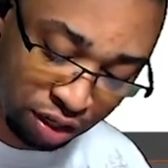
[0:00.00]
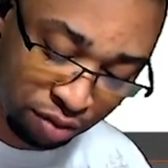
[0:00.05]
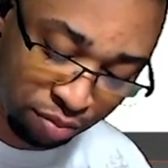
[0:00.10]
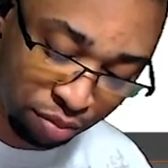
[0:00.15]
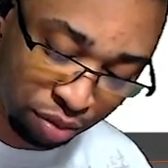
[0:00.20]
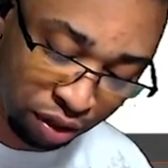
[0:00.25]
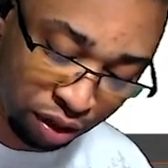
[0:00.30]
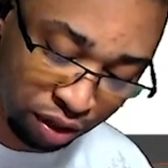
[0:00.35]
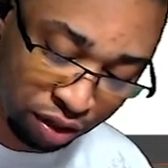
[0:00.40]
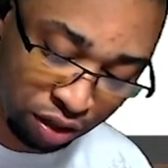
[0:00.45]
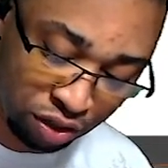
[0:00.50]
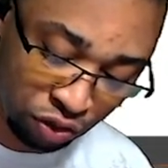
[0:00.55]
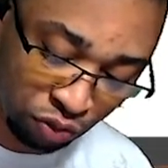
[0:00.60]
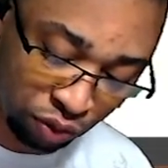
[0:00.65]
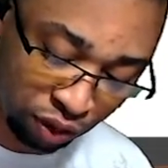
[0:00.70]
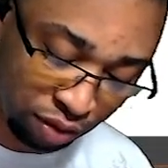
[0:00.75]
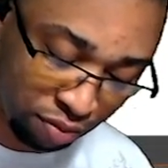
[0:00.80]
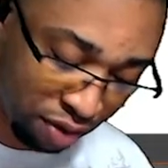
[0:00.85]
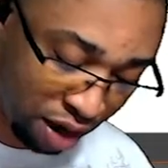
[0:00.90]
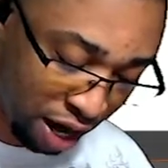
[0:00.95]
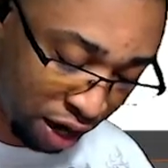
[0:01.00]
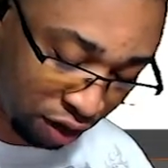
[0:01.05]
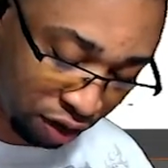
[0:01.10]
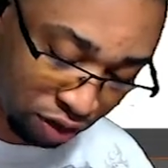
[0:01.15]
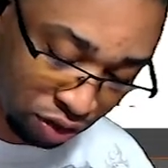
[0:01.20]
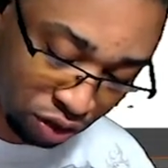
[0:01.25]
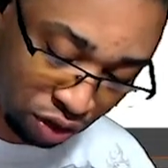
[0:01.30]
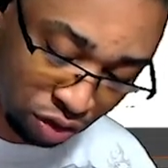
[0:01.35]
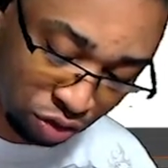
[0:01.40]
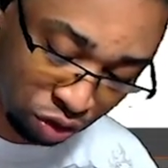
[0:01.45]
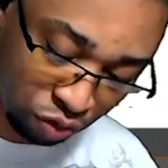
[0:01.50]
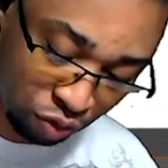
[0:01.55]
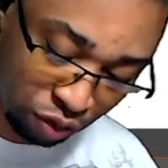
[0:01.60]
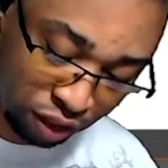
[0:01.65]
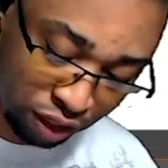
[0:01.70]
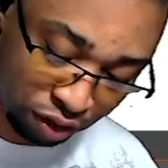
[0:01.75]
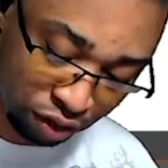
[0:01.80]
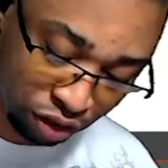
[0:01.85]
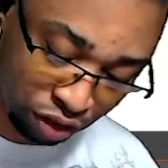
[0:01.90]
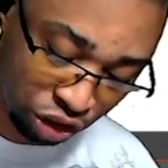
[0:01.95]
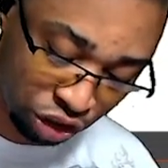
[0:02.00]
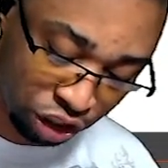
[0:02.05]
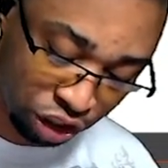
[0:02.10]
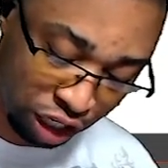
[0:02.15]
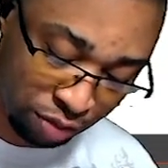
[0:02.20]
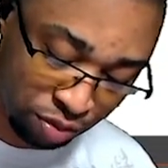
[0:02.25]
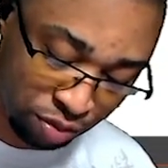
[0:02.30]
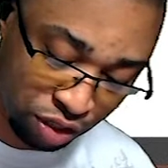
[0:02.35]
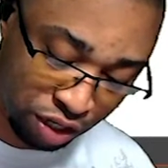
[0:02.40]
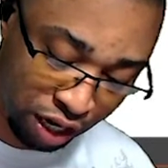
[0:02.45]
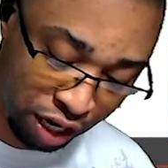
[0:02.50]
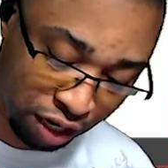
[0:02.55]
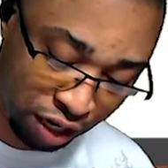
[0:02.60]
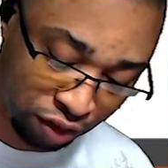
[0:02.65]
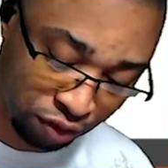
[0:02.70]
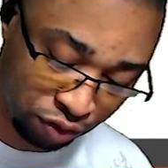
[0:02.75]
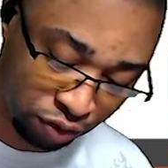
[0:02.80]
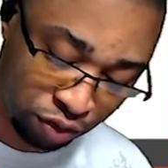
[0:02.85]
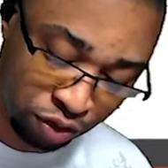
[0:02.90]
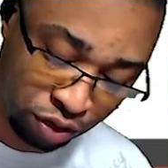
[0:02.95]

but it doesn't really matter as long as we get the shapes down